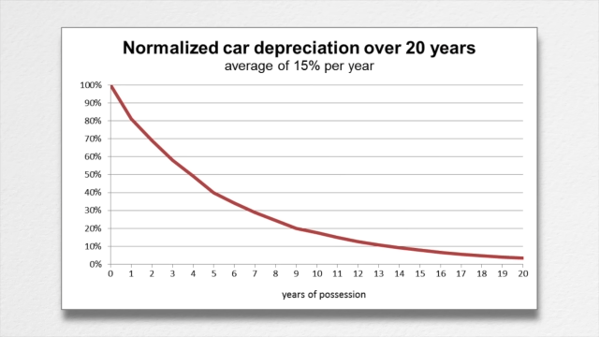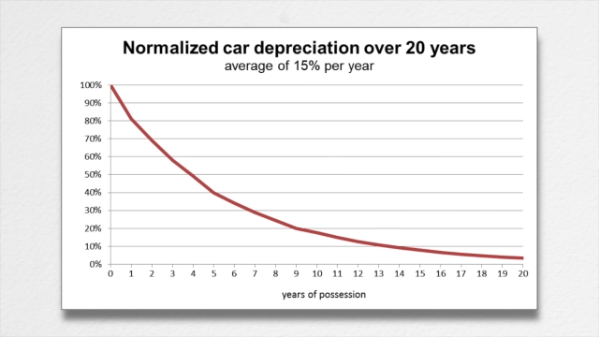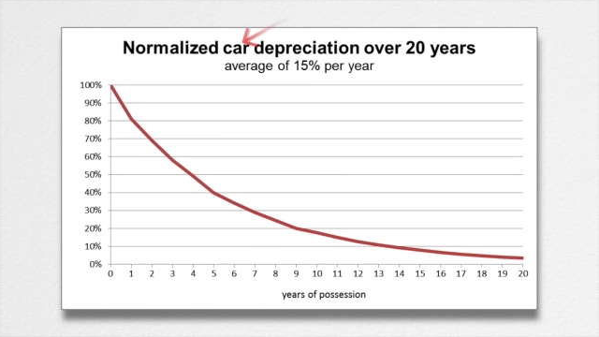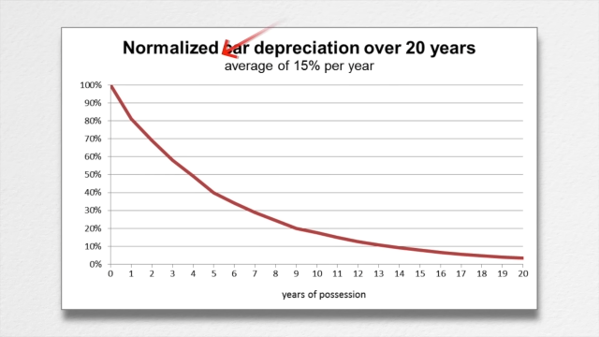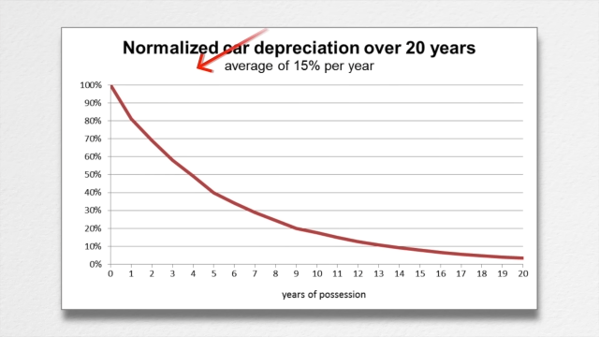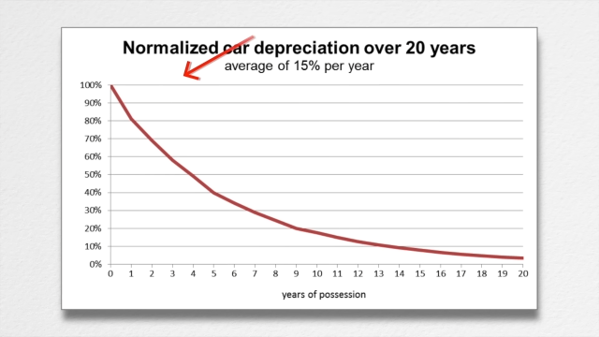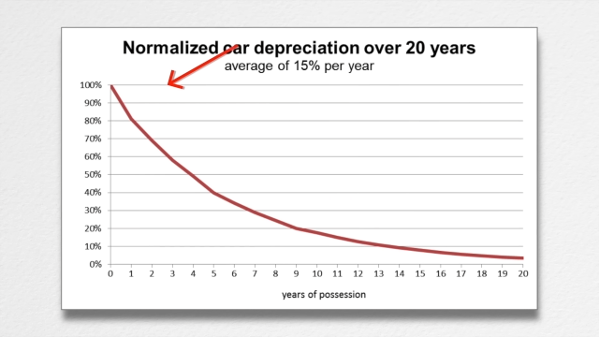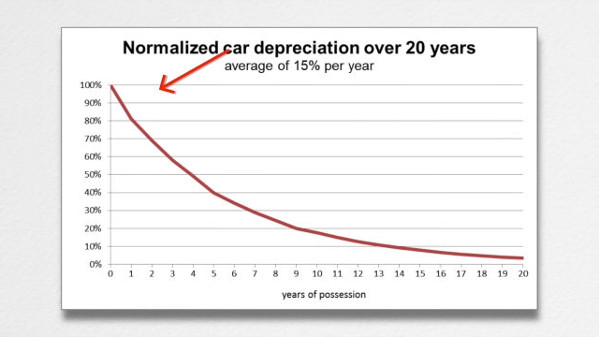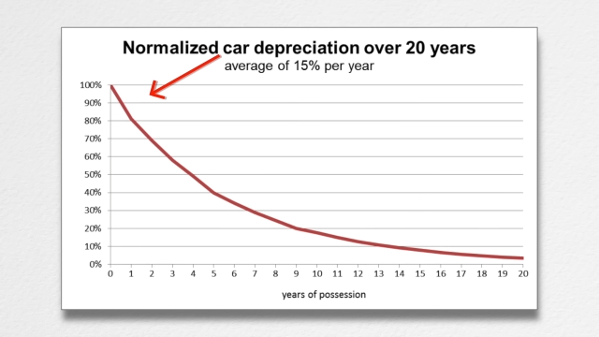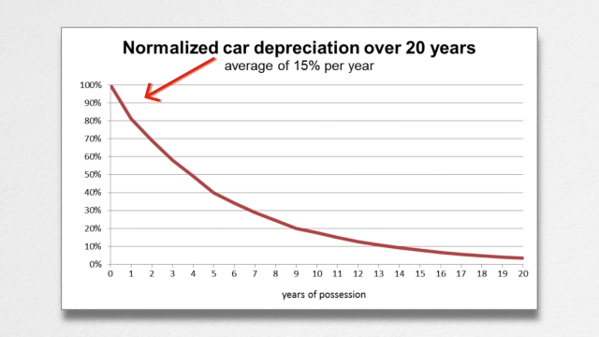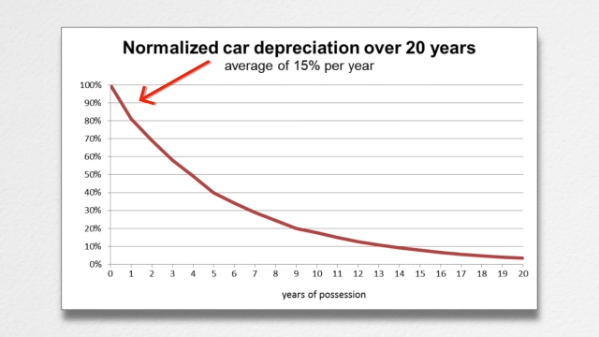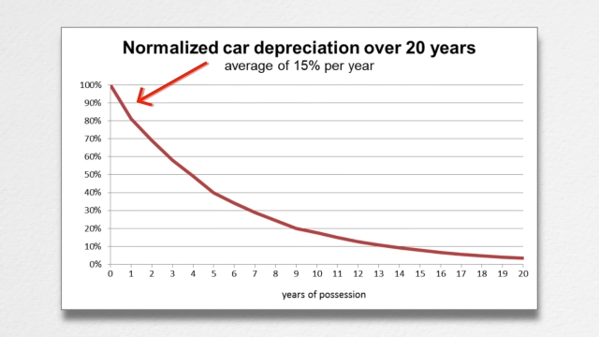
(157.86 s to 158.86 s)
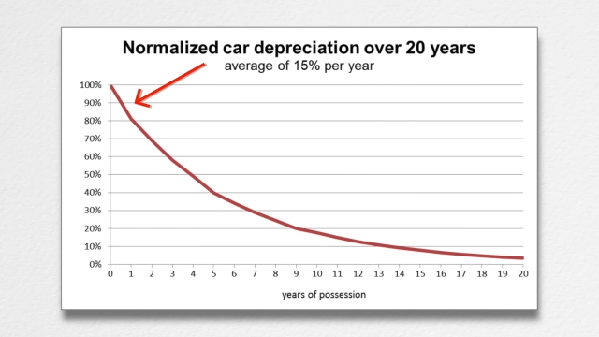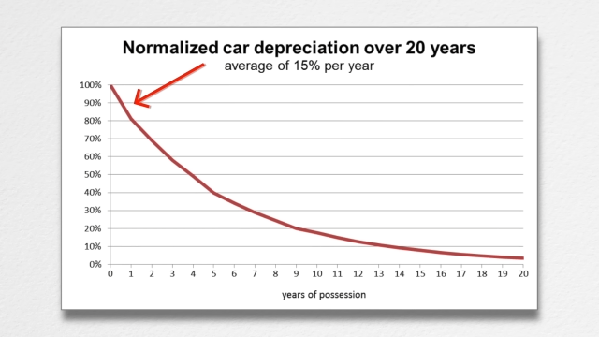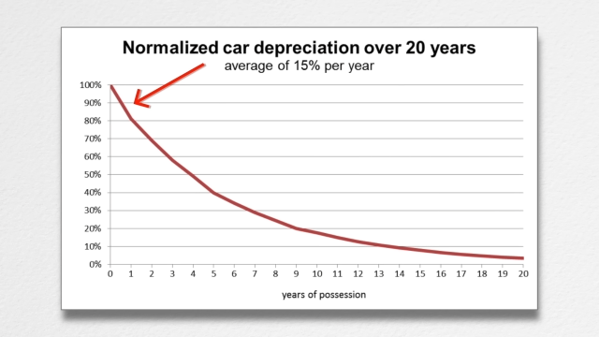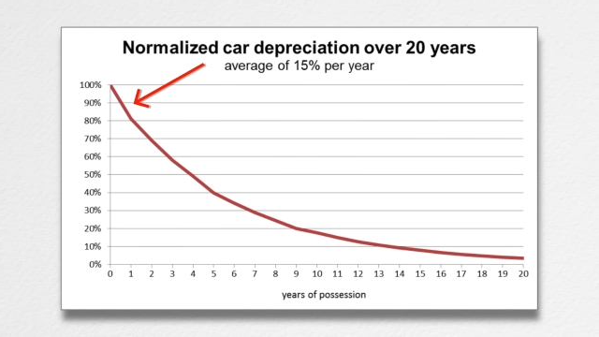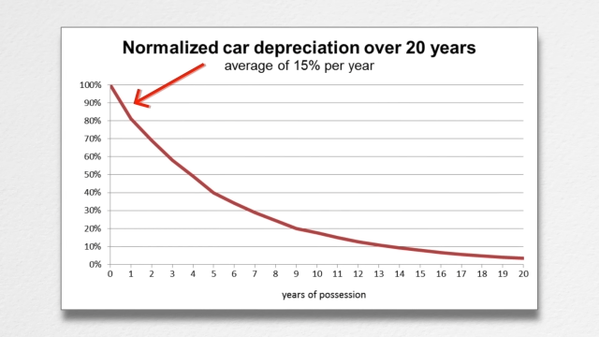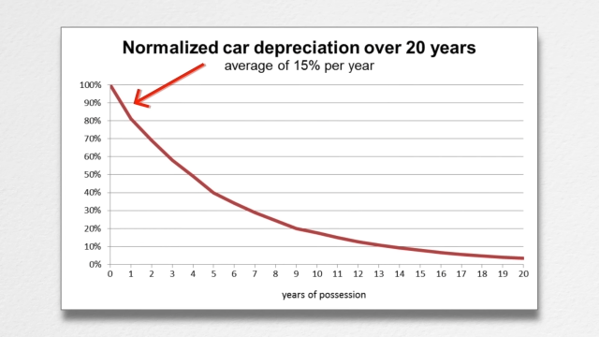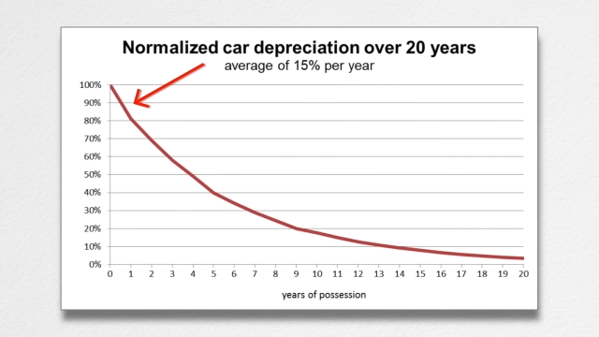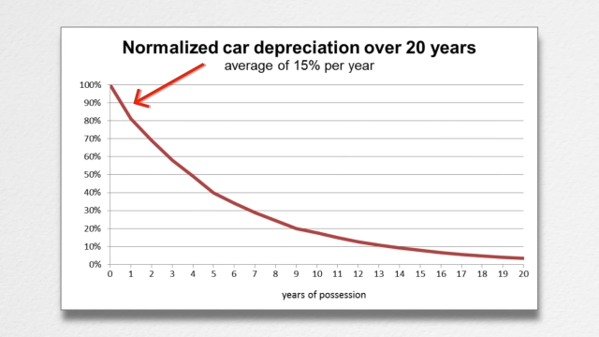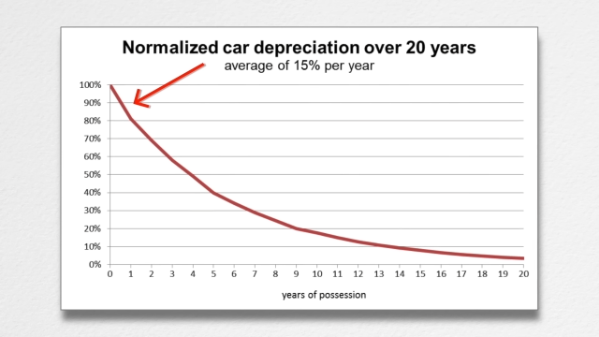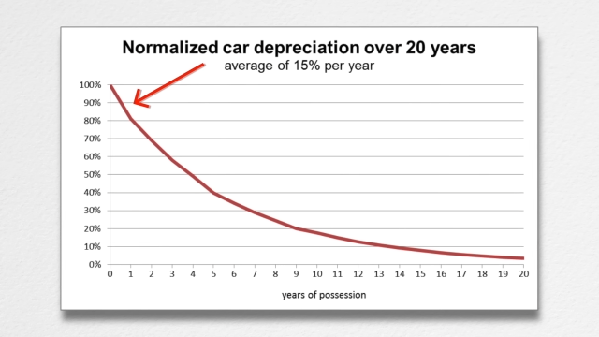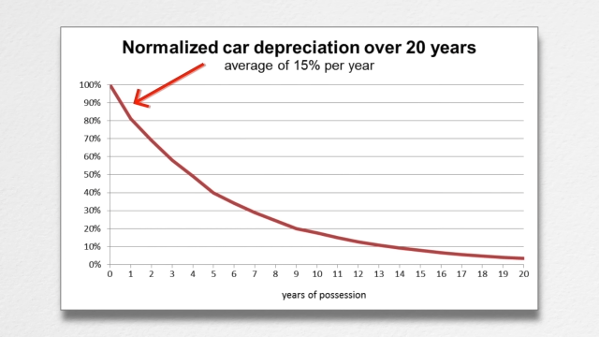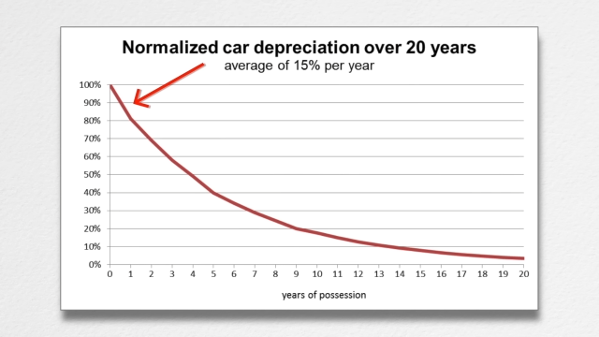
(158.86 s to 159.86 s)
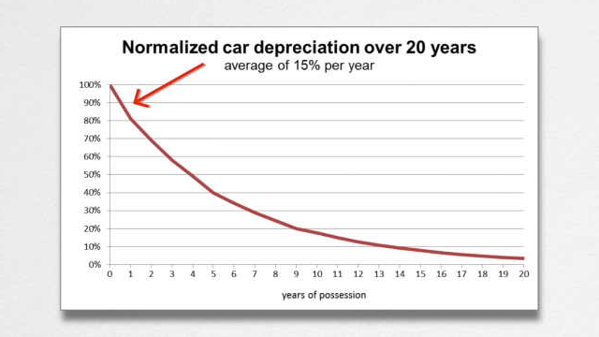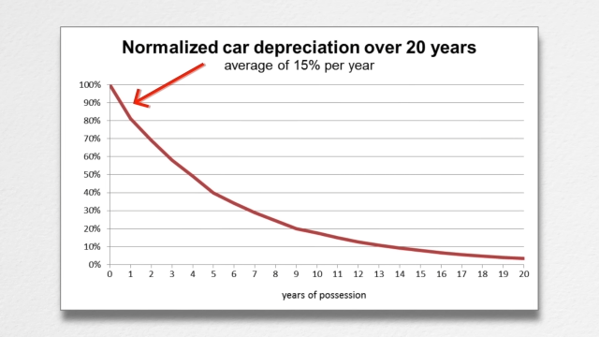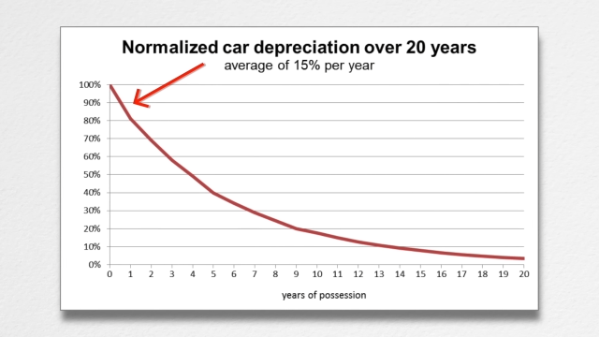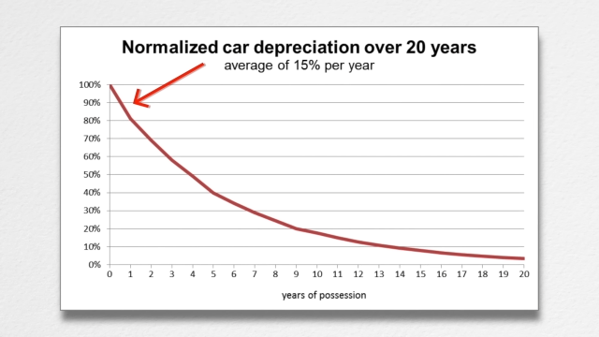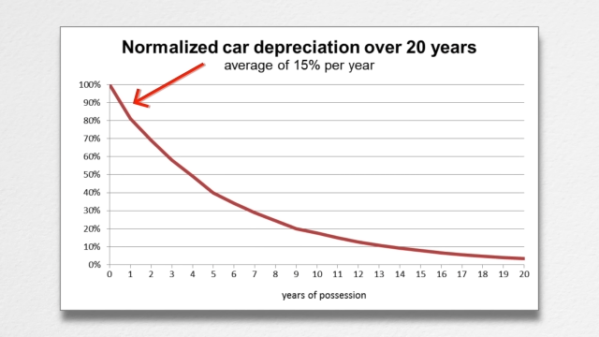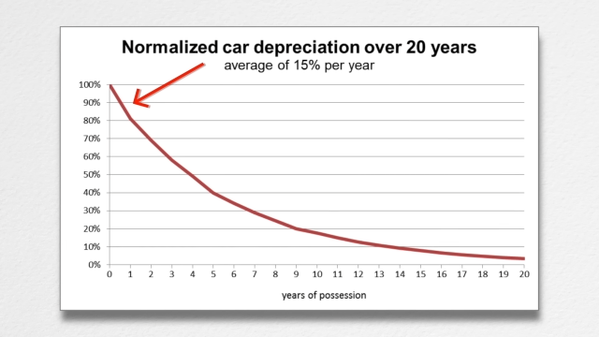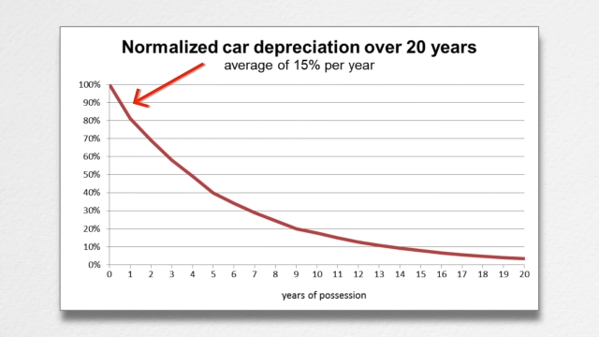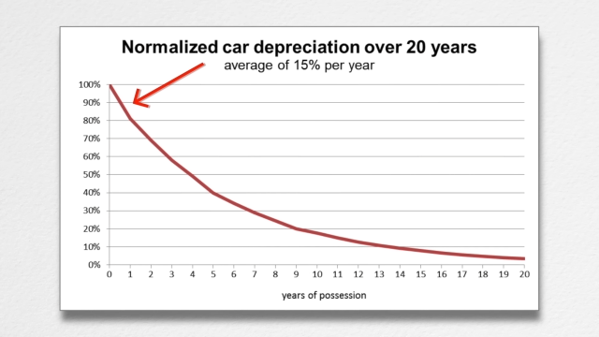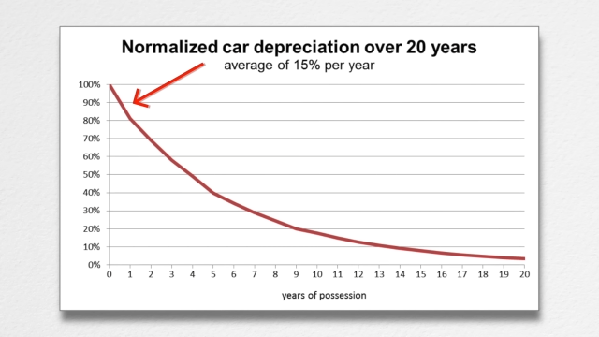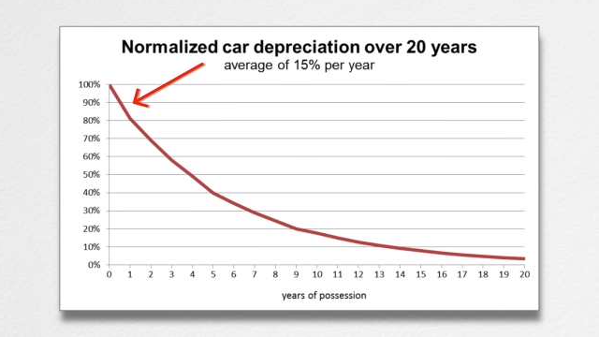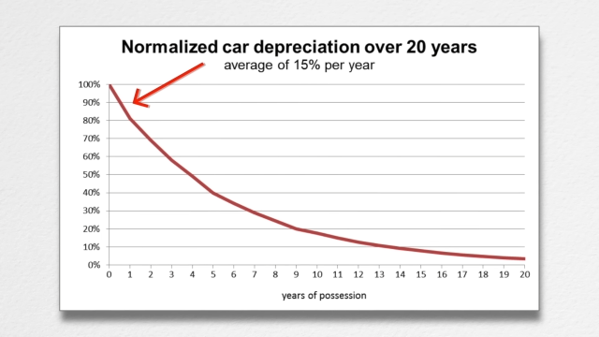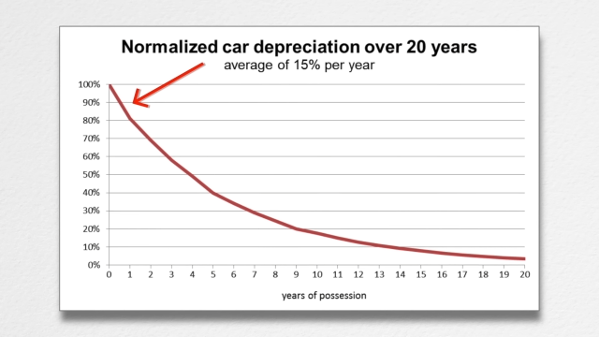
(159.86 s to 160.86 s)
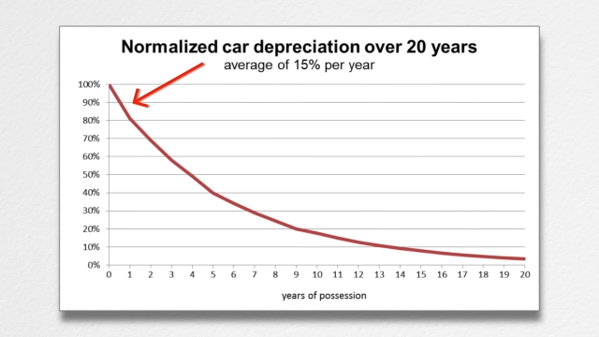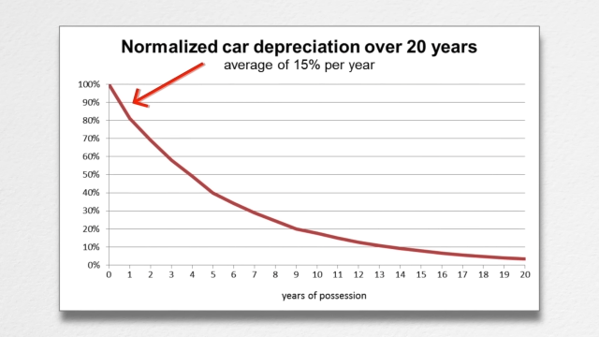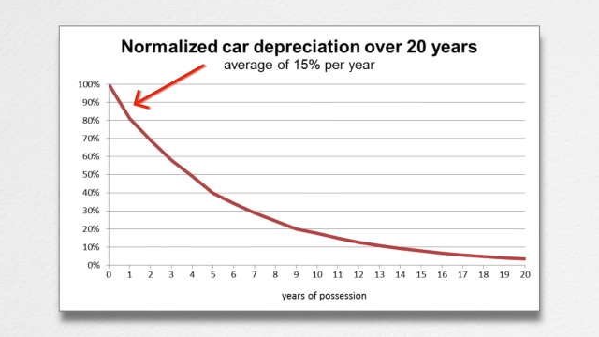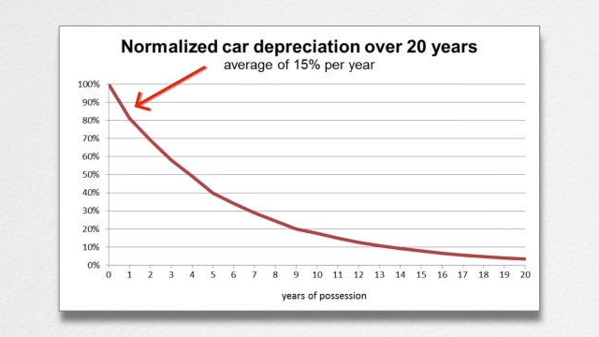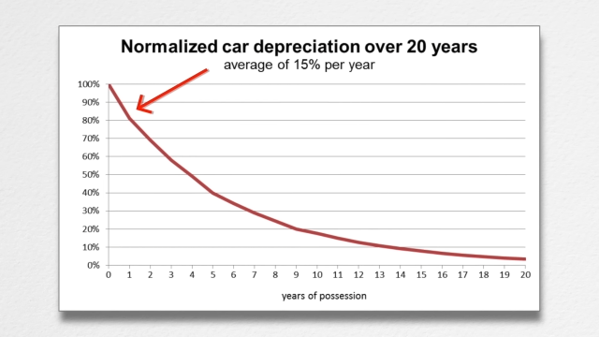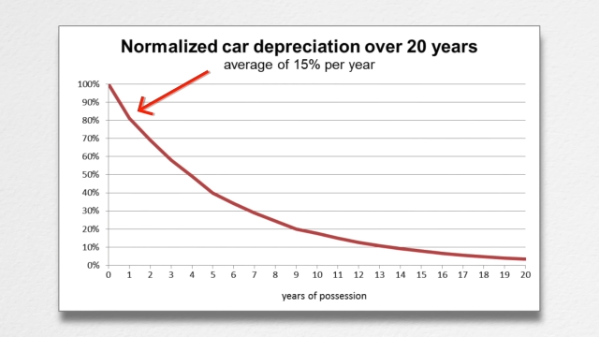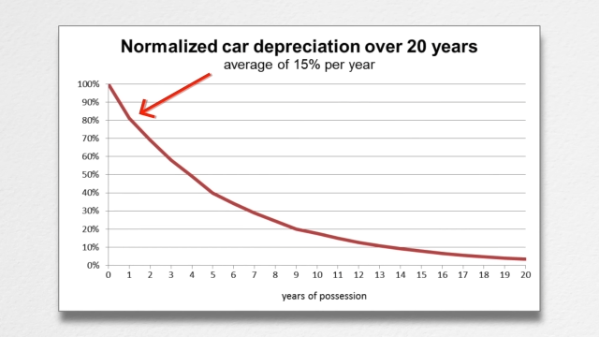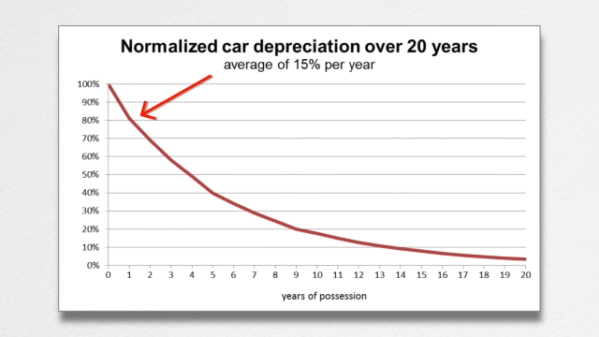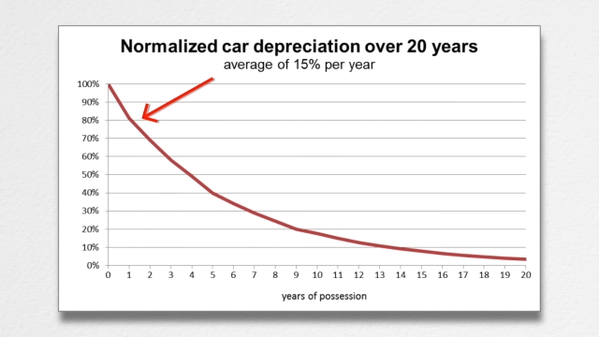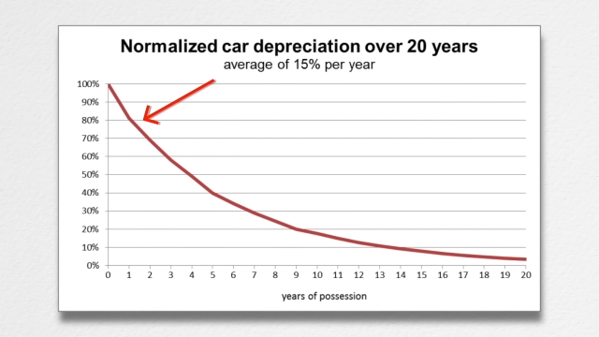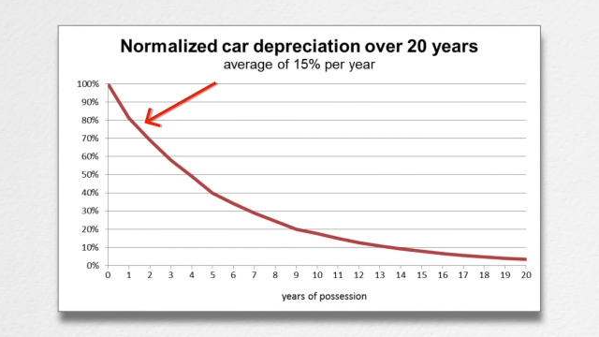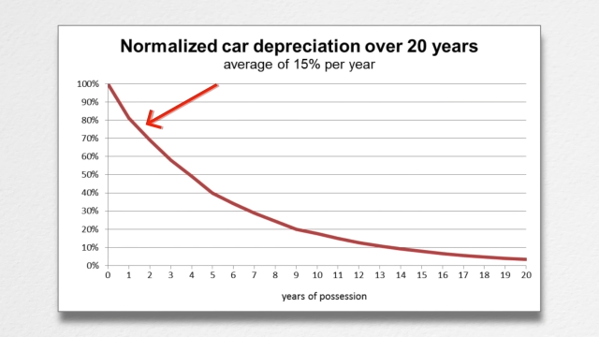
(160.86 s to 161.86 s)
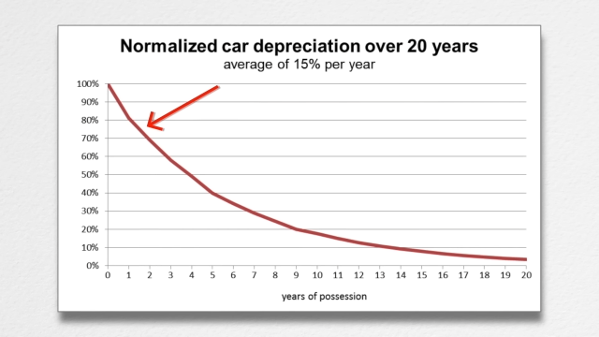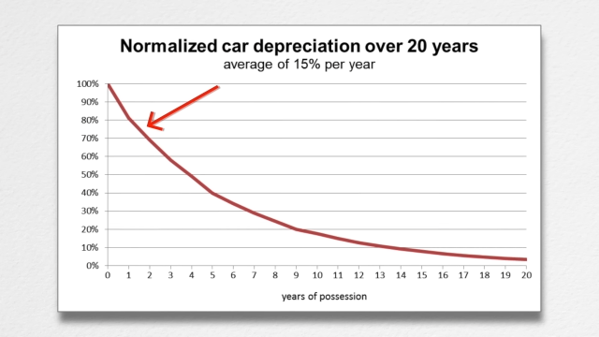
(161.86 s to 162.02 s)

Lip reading: Nobody's mouth can be seen.